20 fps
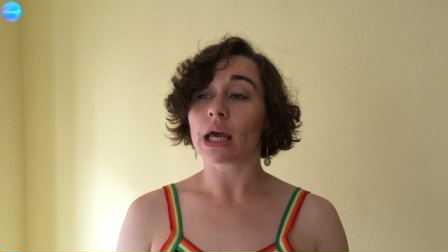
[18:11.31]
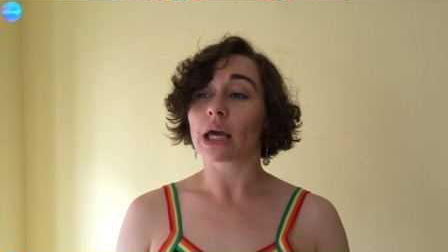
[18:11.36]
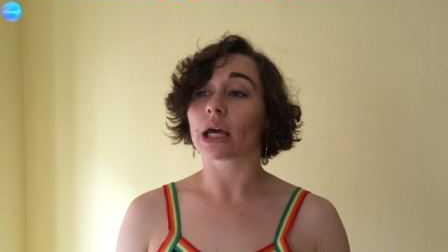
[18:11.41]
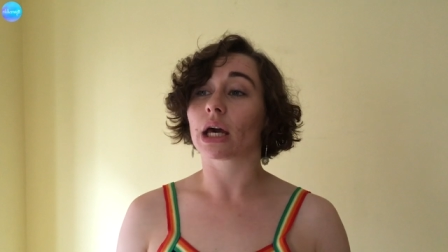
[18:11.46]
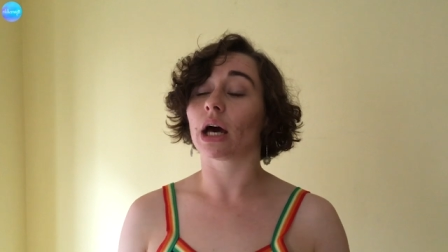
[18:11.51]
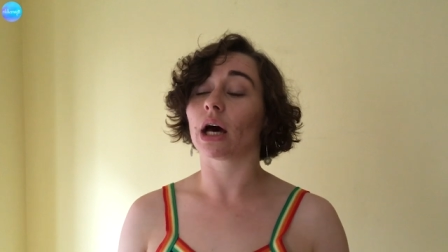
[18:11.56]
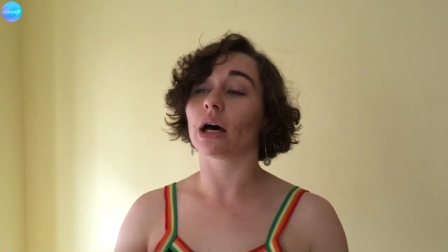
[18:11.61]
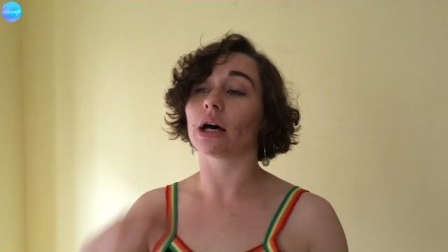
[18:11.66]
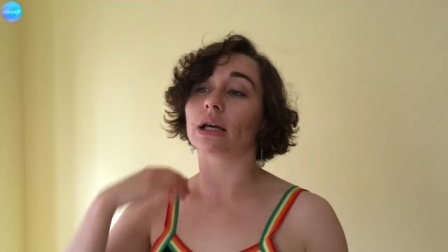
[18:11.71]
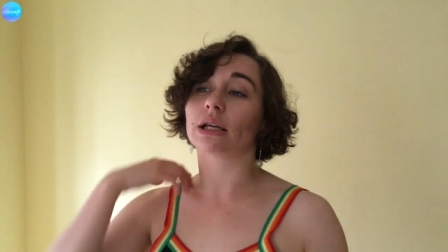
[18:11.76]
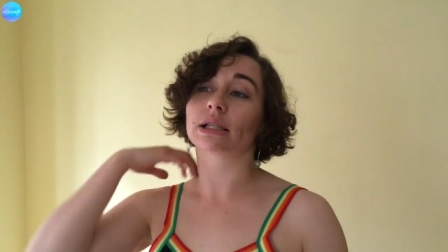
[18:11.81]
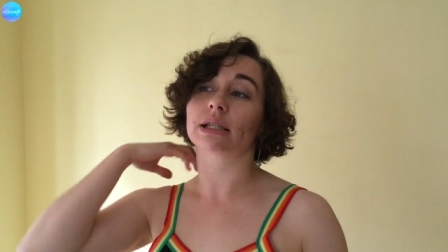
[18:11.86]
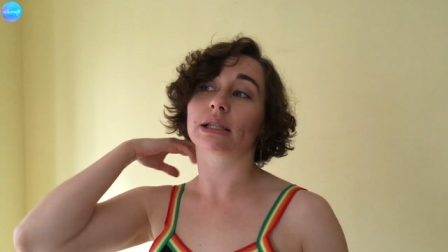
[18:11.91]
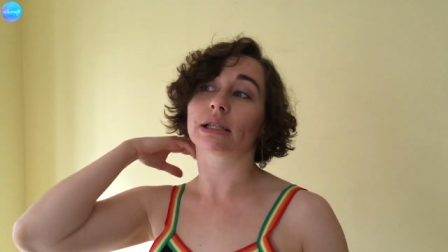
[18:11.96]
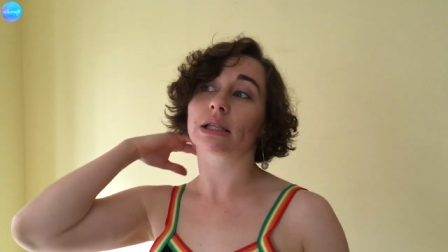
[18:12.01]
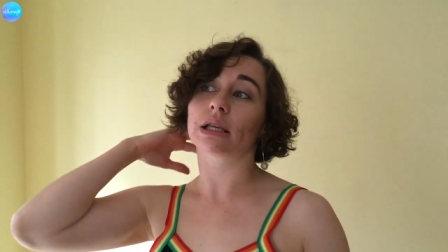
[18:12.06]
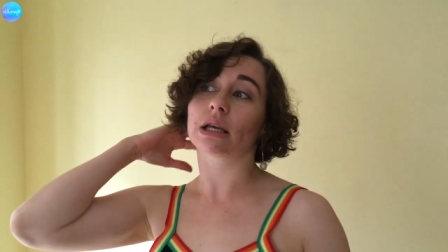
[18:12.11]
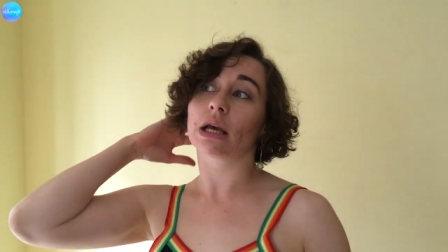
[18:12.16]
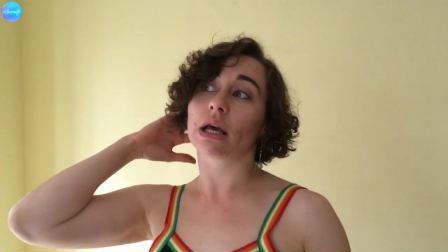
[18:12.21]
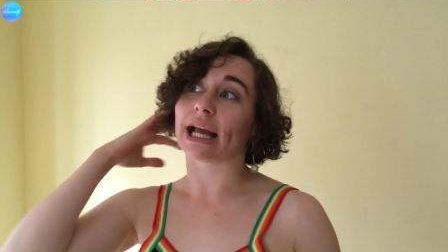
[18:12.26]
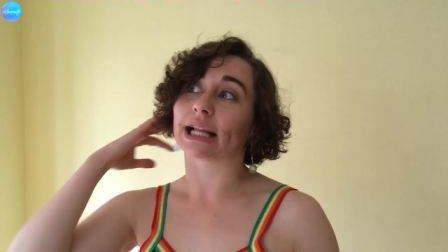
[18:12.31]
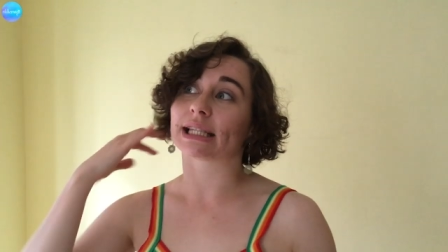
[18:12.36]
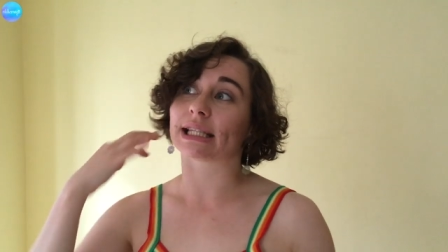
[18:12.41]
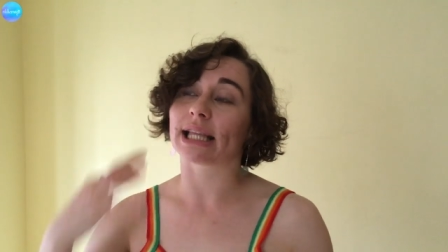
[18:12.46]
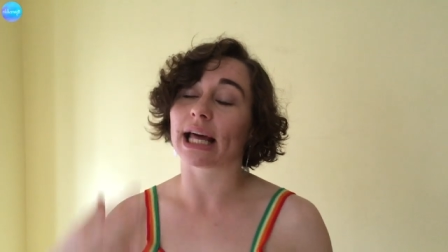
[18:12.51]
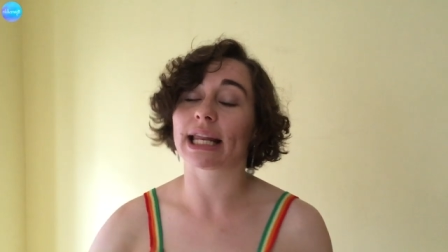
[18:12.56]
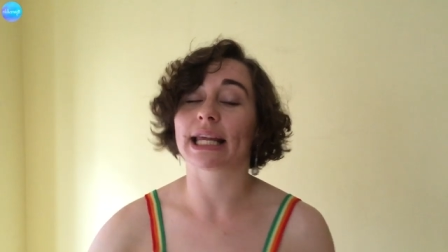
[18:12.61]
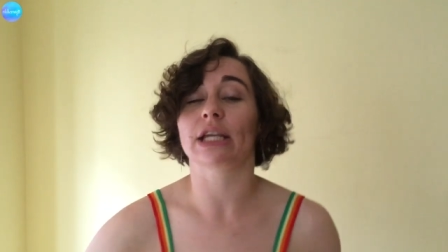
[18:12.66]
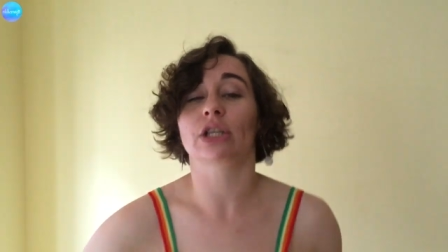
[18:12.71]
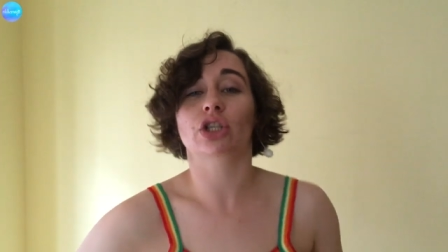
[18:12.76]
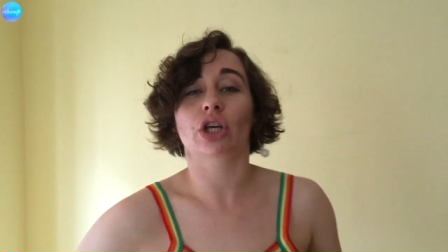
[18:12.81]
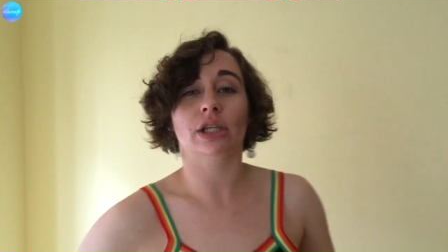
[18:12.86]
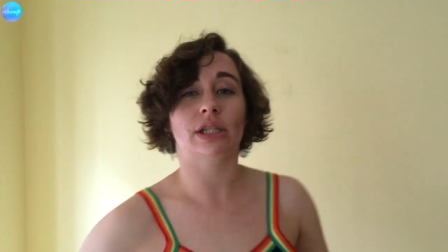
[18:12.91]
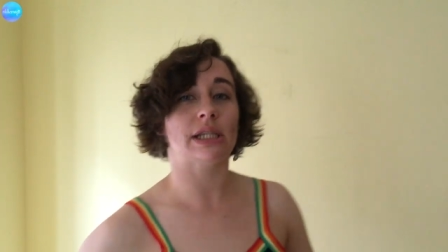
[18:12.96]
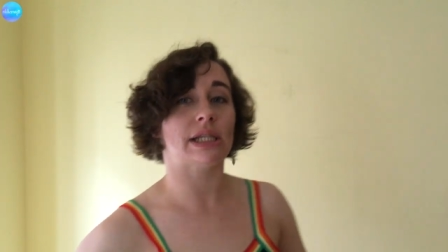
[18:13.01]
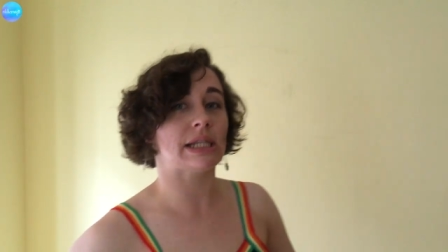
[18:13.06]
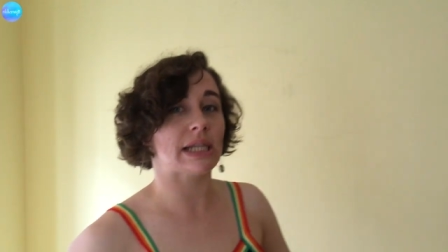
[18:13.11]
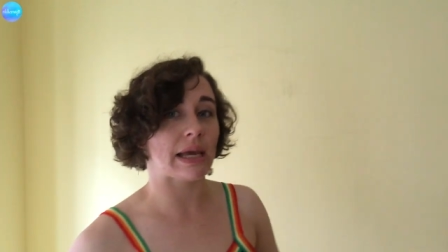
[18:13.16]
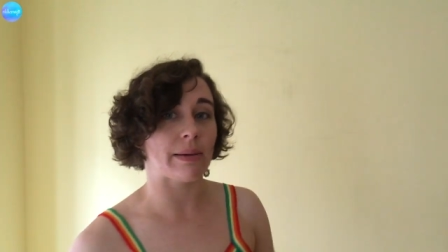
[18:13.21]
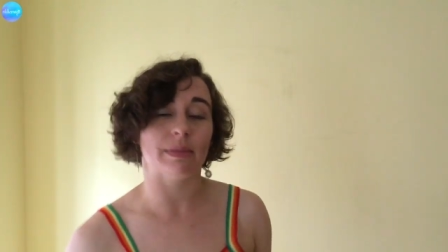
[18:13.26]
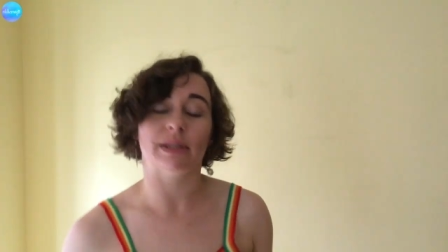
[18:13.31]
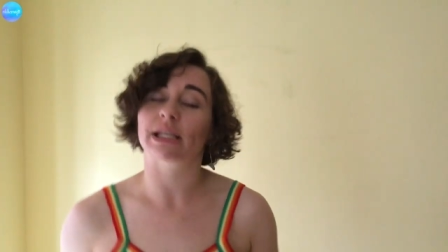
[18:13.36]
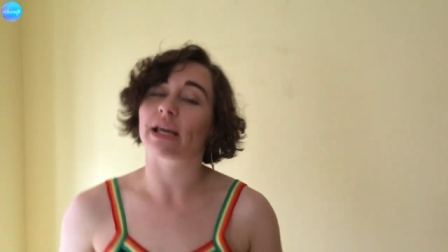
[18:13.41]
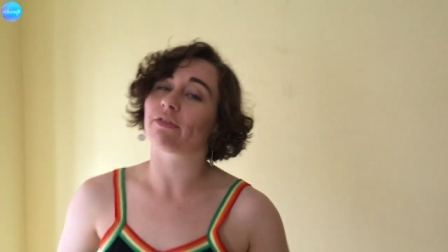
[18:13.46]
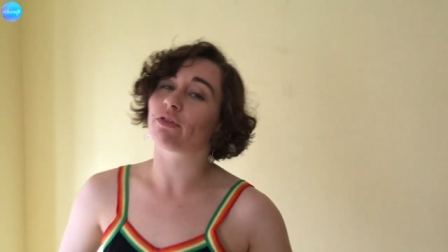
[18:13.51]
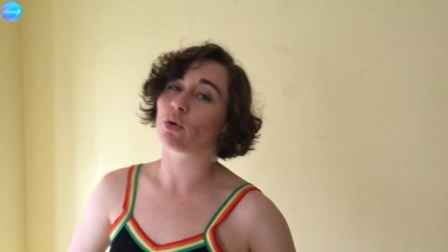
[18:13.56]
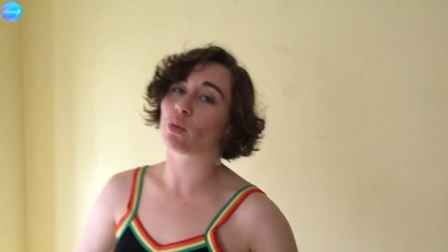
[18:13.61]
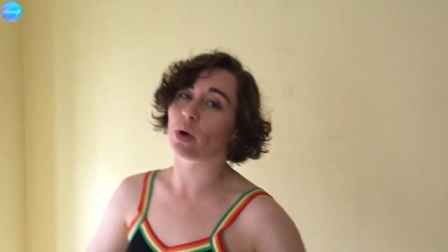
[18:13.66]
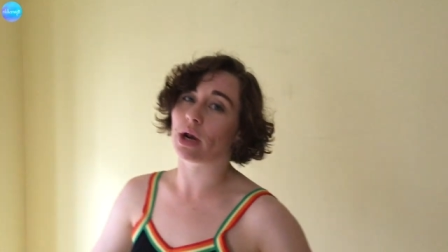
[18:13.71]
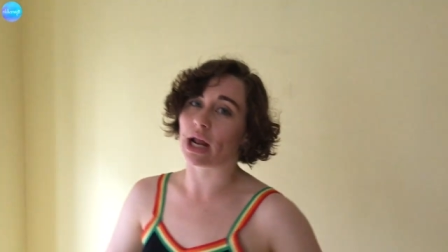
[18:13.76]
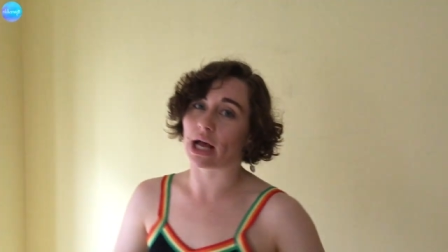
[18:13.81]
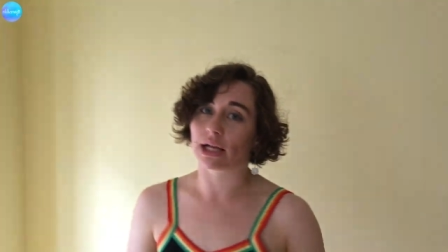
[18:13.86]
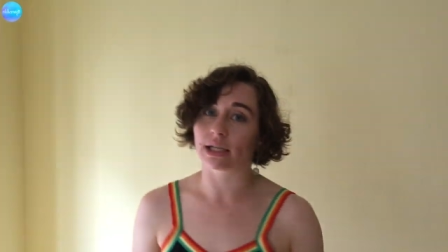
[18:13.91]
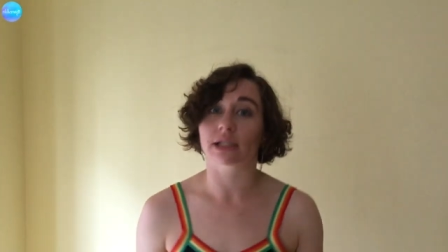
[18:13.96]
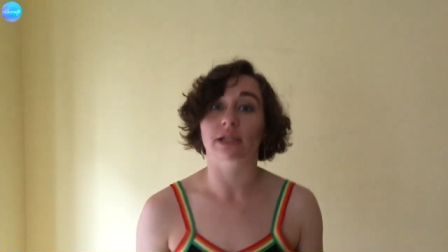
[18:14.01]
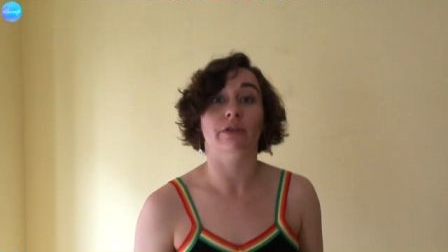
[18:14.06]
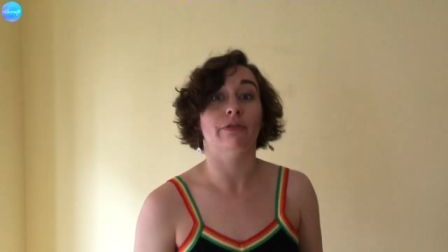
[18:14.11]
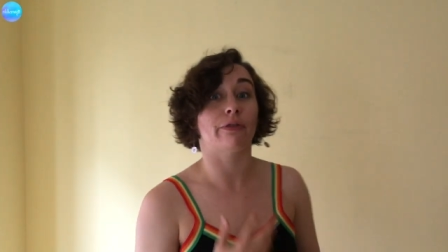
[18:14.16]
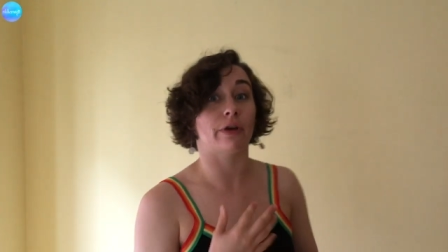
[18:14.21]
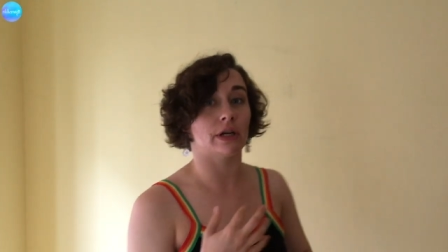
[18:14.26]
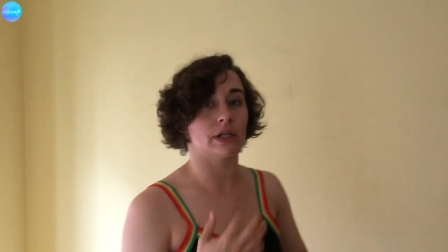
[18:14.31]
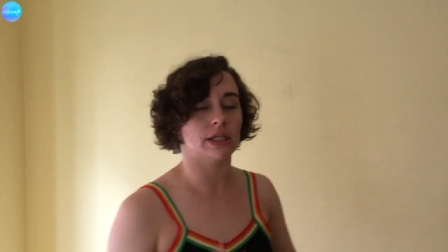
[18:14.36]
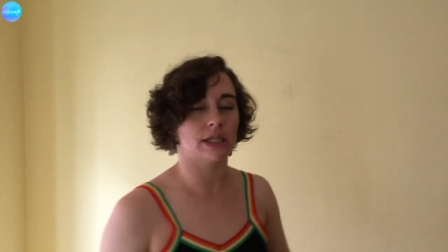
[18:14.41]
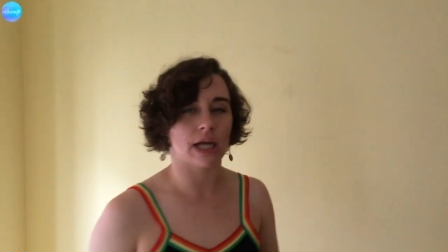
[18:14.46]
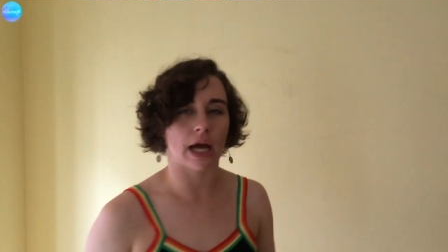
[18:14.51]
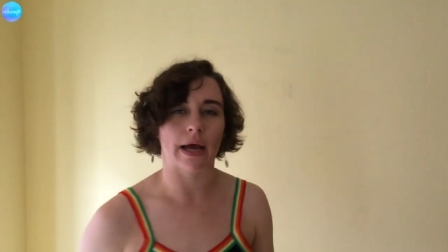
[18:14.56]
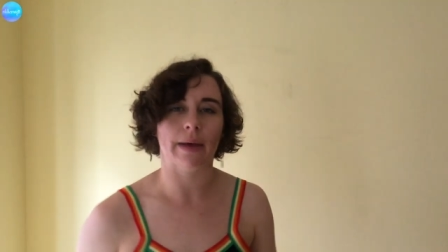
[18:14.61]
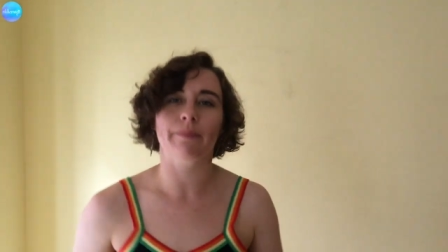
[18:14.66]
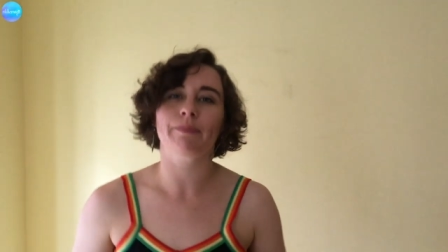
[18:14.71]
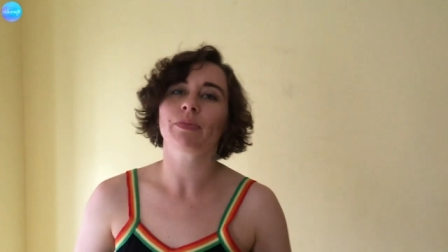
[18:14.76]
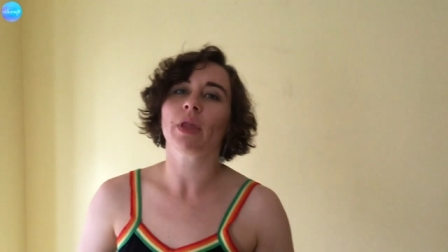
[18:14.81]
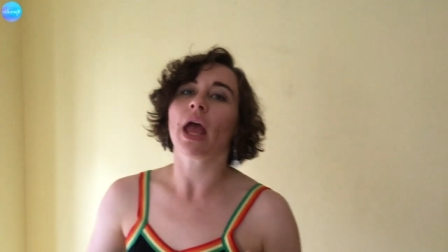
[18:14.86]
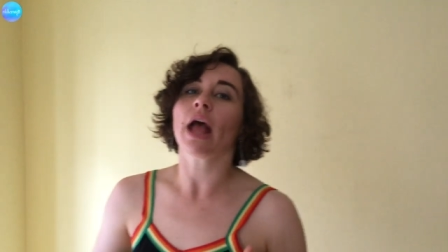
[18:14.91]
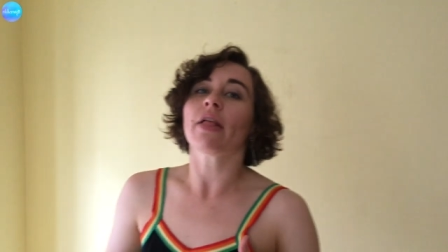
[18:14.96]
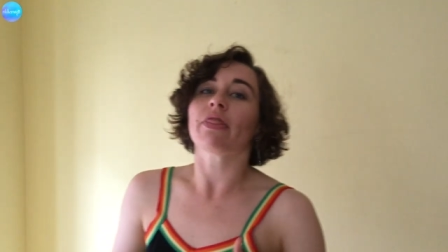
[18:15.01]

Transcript: because it's that he does the same as everyone else the first time.